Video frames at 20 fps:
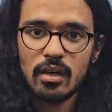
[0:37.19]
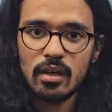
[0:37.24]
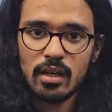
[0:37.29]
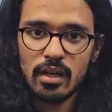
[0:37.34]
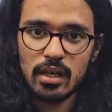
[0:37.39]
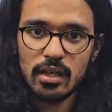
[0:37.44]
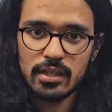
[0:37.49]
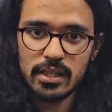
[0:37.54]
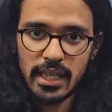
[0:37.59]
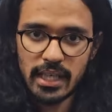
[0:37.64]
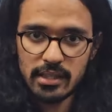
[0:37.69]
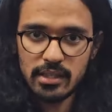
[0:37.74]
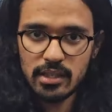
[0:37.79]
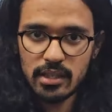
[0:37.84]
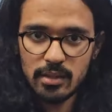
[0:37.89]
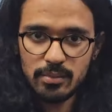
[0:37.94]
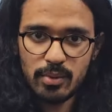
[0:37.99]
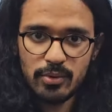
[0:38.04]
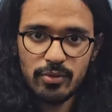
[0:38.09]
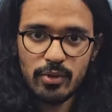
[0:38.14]
a technical
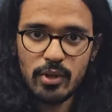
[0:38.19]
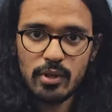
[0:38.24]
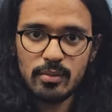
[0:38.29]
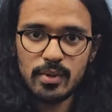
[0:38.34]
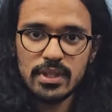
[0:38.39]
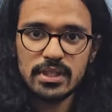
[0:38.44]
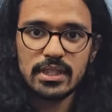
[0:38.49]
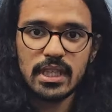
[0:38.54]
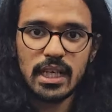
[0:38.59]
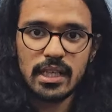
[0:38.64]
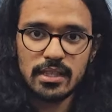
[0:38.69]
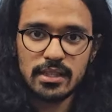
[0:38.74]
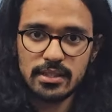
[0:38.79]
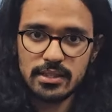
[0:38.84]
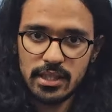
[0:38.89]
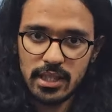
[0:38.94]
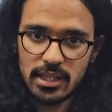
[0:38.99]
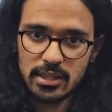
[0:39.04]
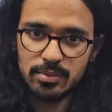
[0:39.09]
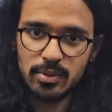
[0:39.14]
performance, and a
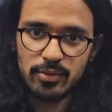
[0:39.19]
stage